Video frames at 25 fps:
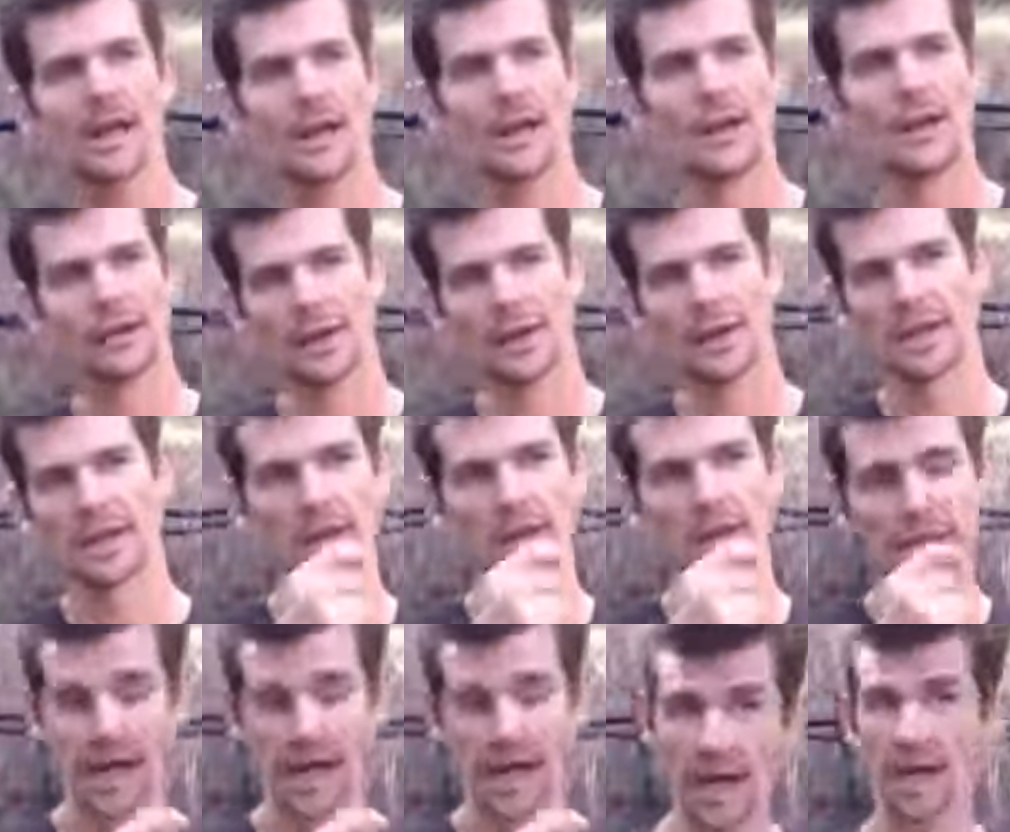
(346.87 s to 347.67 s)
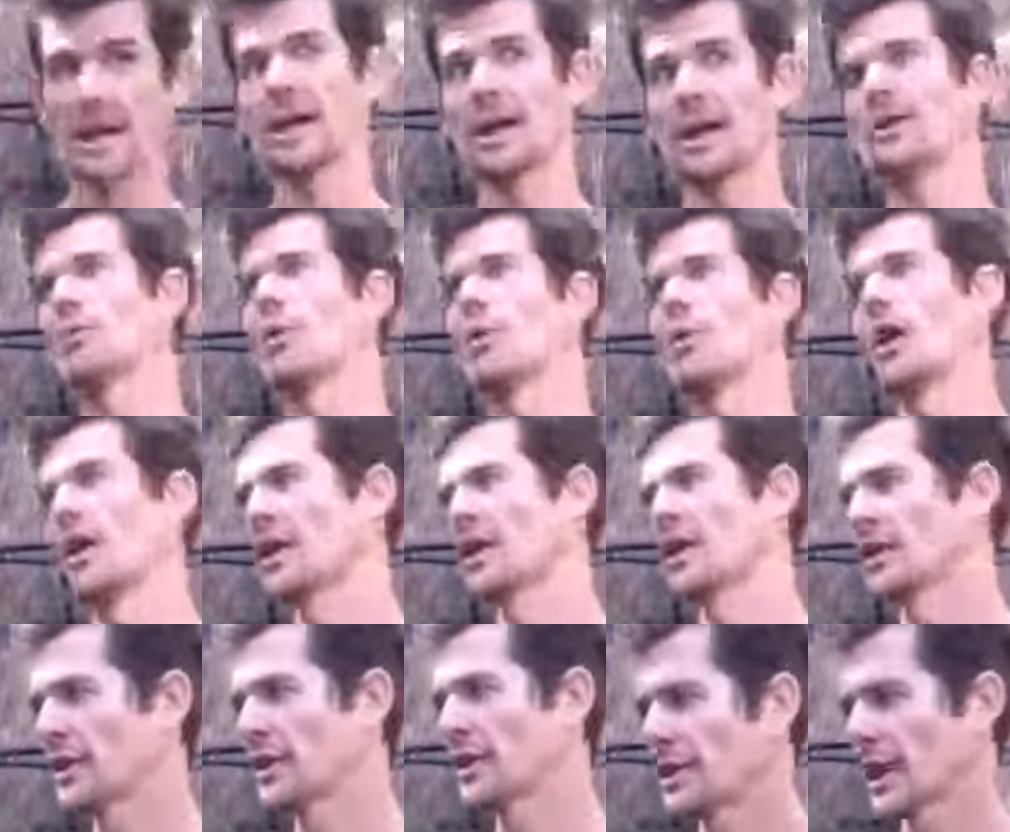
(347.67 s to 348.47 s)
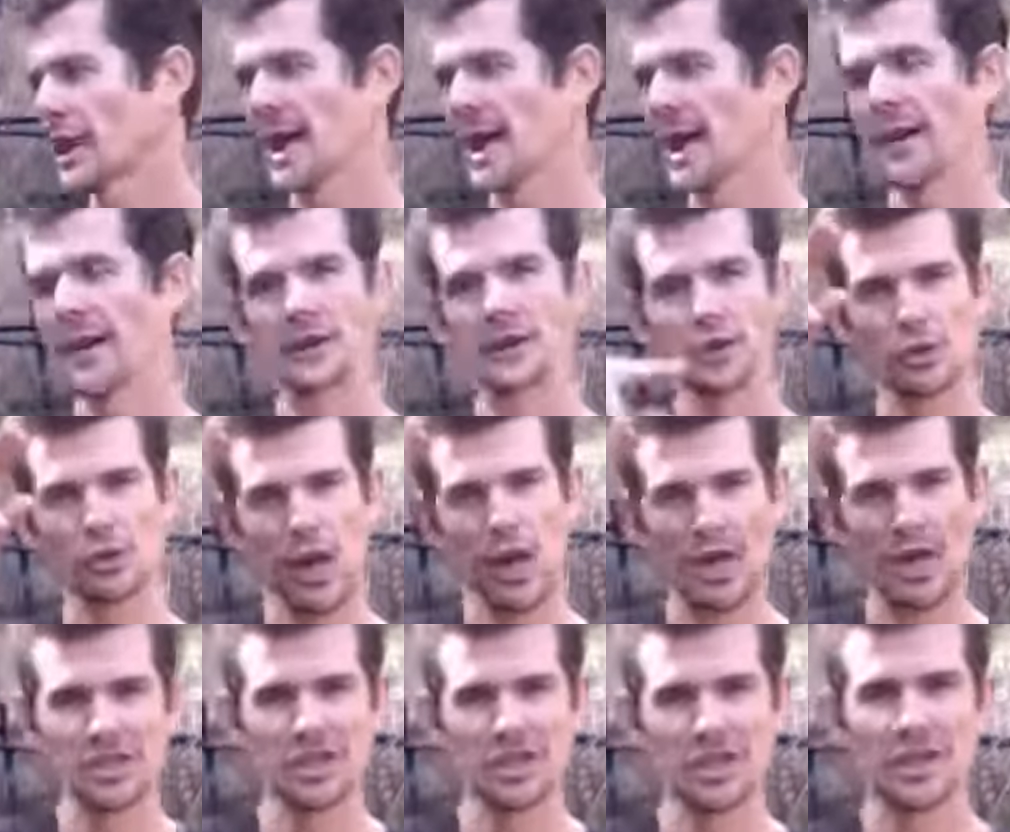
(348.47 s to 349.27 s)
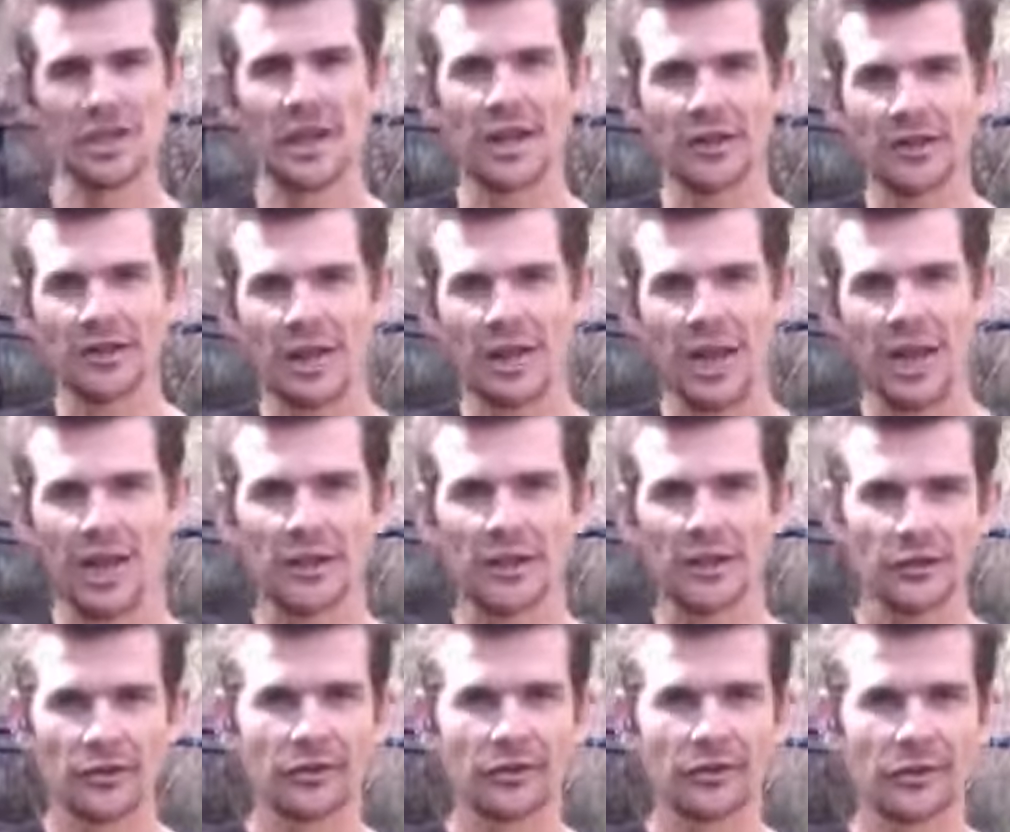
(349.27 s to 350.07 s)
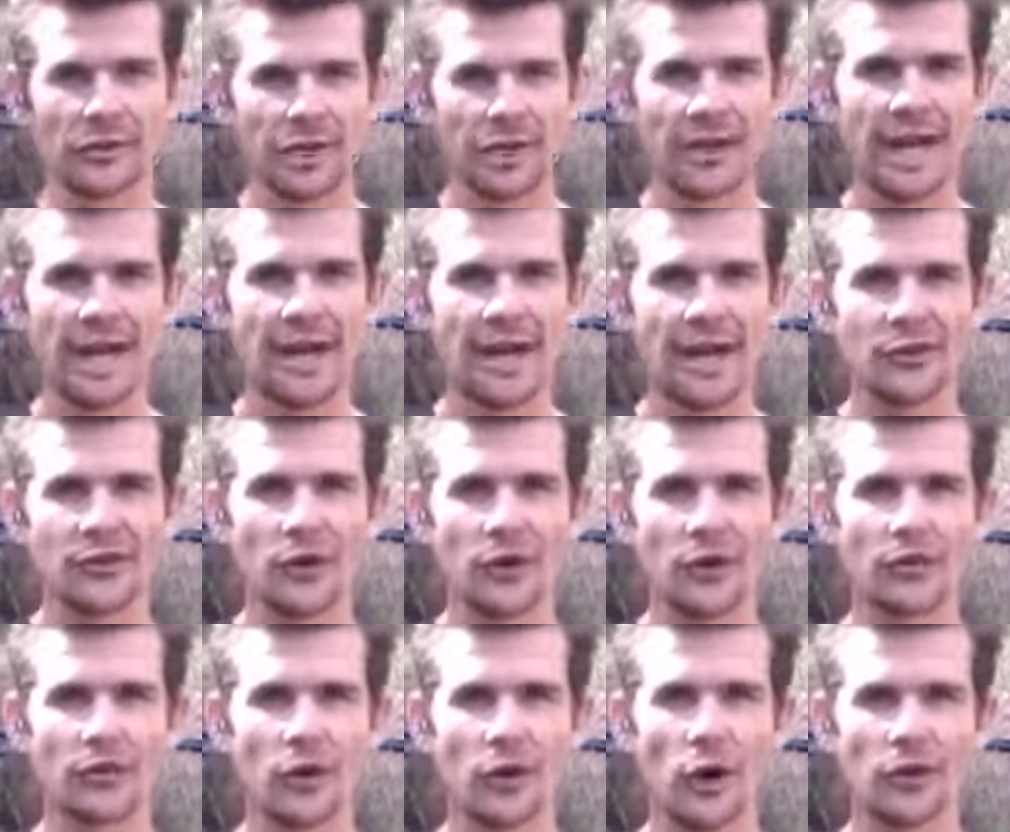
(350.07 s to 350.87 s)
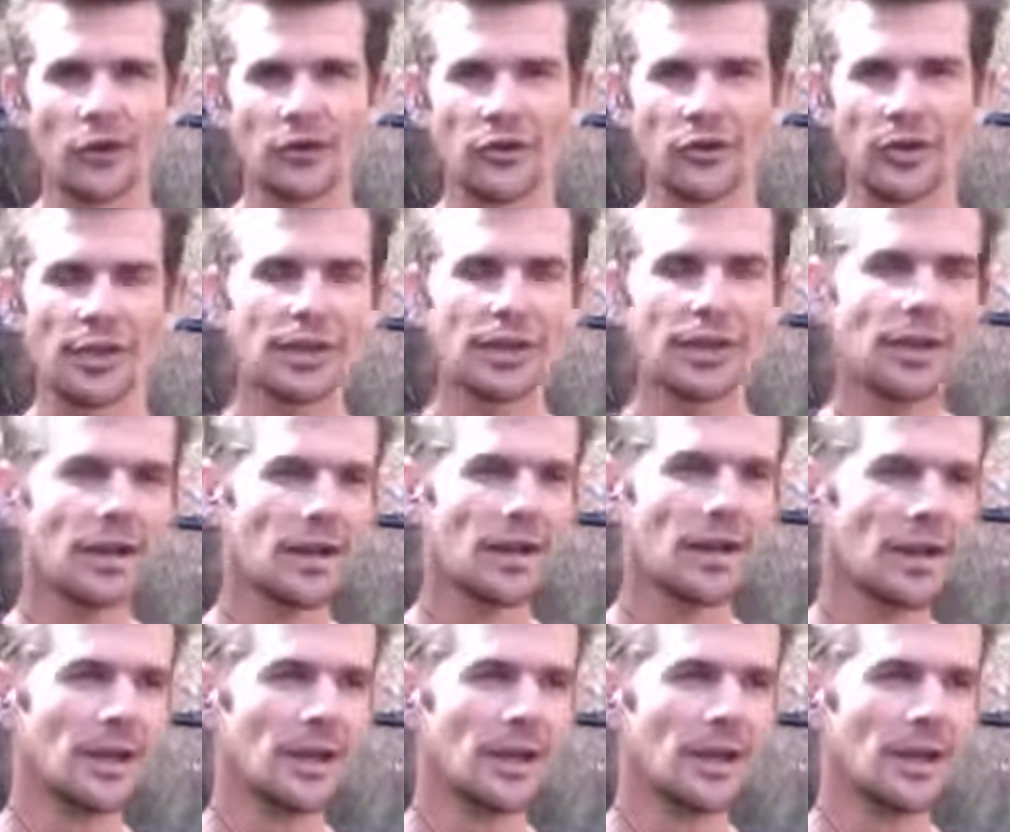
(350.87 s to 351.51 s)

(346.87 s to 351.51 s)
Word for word: And I was eating cacao, getting wired on cacao, then crashing the next day because cacao is so toxic.